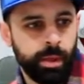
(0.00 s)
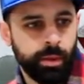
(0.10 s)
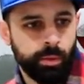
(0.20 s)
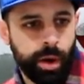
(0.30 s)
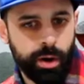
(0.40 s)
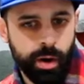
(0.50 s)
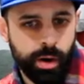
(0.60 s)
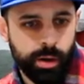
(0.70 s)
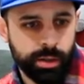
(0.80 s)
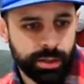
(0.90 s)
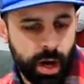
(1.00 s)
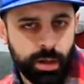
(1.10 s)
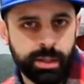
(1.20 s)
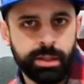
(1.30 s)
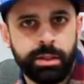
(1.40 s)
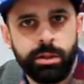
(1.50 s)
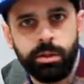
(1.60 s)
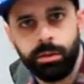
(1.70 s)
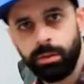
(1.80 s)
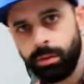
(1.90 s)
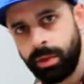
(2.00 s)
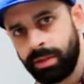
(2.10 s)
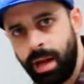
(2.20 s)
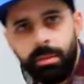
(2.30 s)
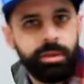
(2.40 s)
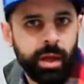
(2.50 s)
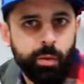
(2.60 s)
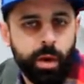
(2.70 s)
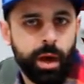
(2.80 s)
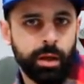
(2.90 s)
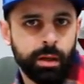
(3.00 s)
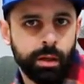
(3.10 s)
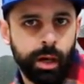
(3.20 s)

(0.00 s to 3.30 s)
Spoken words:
the runner starts to the time that they run